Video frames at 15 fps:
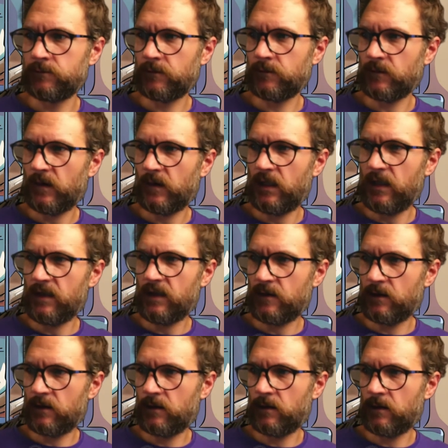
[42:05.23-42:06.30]
I guess,
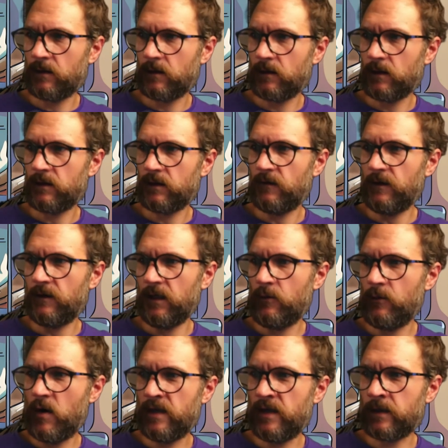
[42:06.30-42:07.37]
does
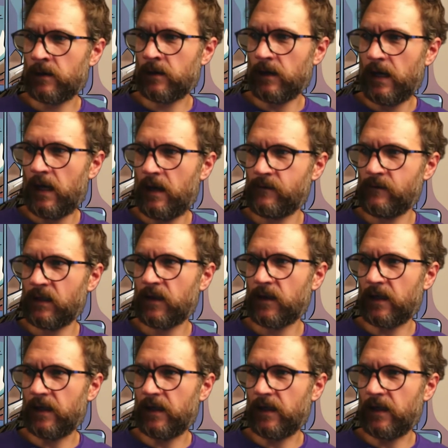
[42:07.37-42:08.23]
anyone have anything